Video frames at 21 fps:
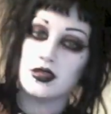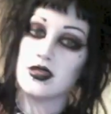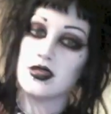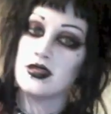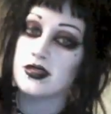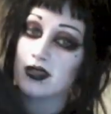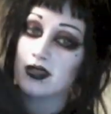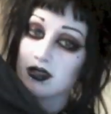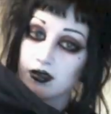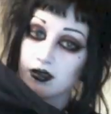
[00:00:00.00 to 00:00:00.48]

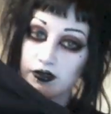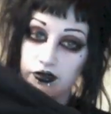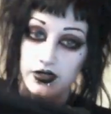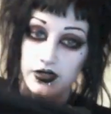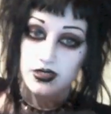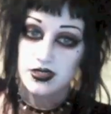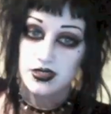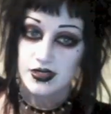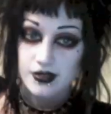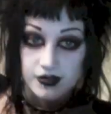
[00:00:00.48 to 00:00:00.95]
is
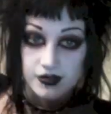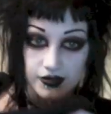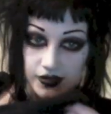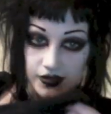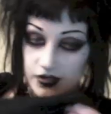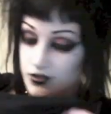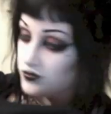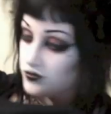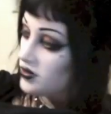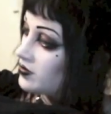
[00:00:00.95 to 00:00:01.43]
this
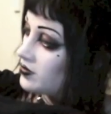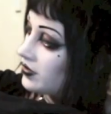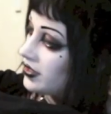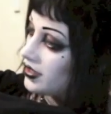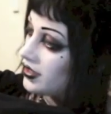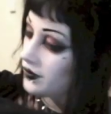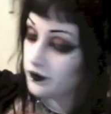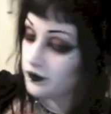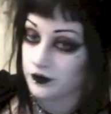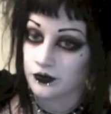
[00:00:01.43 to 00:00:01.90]

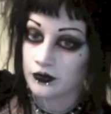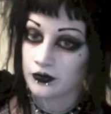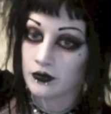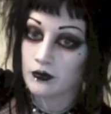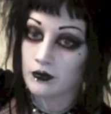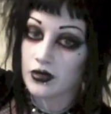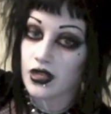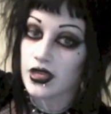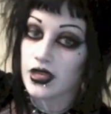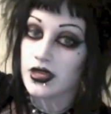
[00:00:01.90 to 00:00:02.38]
extremely
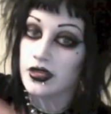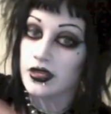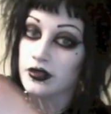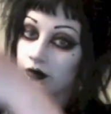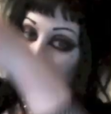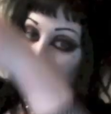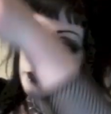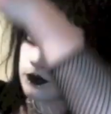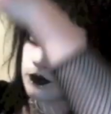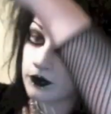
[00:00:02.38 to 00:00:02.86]
plain